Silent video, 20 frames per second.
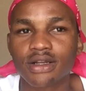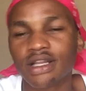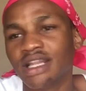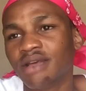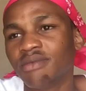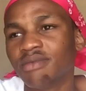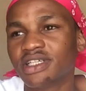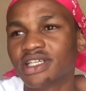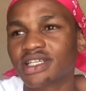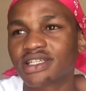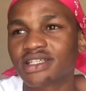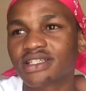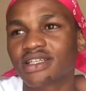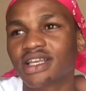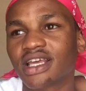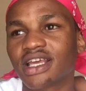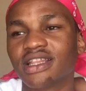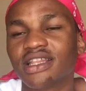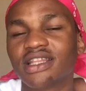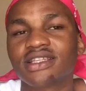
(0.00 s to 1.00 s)
let me just
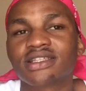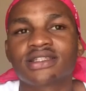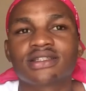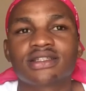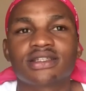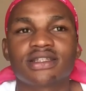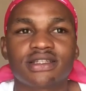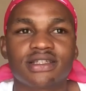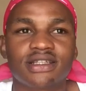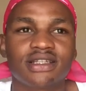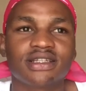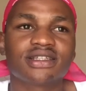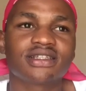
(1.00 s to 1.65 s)
say this